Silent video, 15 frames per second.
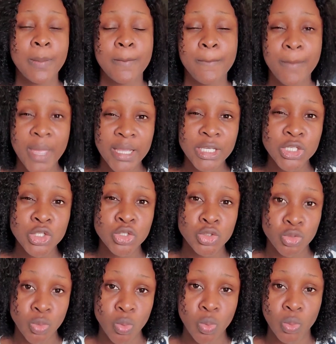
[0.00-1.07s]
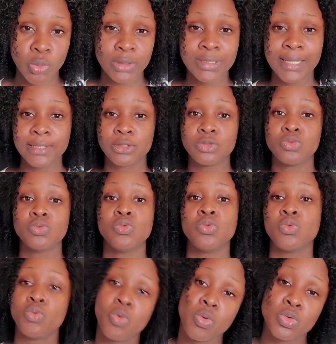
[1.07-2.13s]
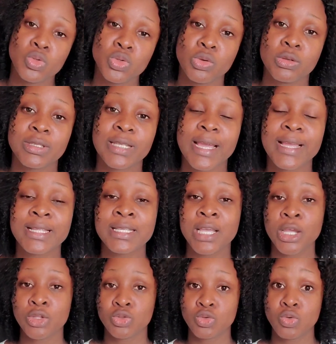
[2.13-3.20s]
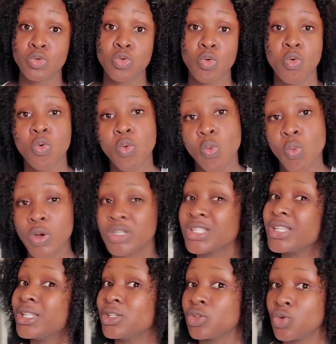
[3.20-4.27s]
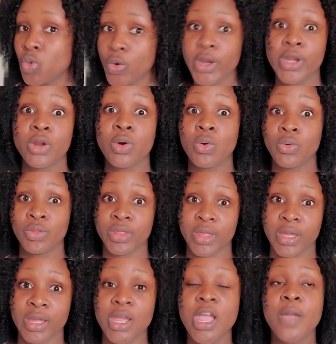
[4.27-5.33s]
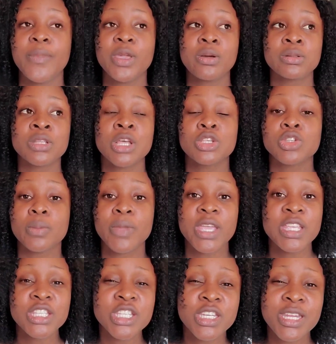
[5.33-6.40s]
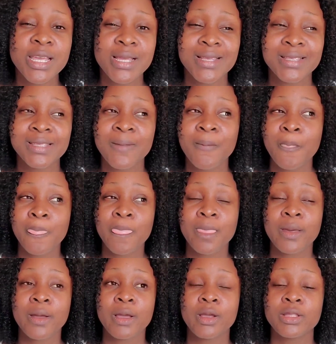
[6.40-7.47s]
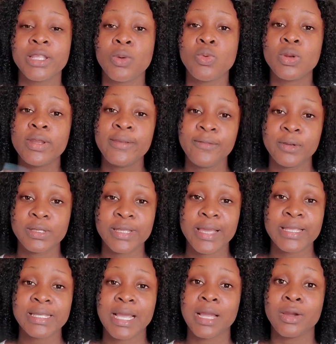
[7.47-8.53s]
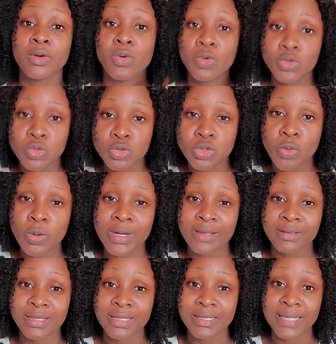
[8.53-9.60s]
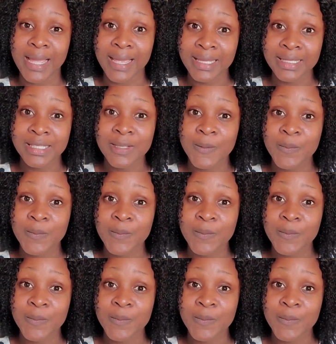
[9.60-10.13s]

make sure that you go to your site to know what is going on there. Because some engineers, they will leave your site and go to someone else's site